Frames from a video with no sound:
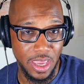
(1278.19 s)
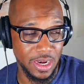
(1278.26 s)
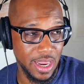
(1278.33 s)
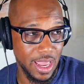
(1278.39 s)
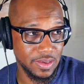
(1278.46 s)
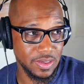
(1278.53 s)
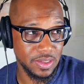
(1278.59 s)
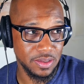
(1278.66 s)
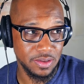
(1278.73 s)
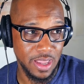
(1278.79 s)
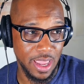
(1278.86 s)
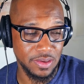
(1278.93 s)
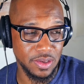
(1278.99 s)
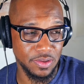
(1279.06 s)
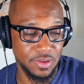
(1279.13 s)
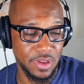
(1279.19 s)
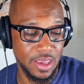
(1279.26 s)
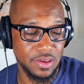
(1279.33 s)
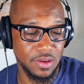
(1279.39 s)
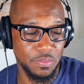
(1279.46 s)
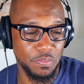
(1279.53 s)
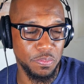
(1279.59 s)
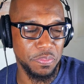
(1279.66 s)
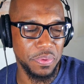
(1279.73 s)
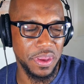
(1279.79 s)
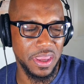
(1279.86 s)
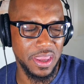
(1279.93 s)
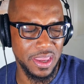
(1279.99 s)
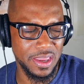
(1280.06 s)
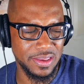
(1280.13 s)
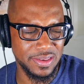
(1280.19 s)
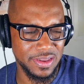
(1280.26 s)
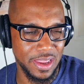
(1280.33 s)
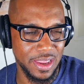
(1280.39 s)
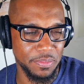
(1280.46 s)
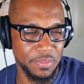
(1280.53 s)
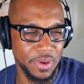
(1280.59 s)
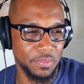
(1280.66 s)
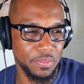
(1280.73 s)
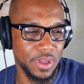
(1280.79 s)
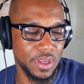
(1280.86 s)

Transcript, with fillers: And that's that's a that's a big statement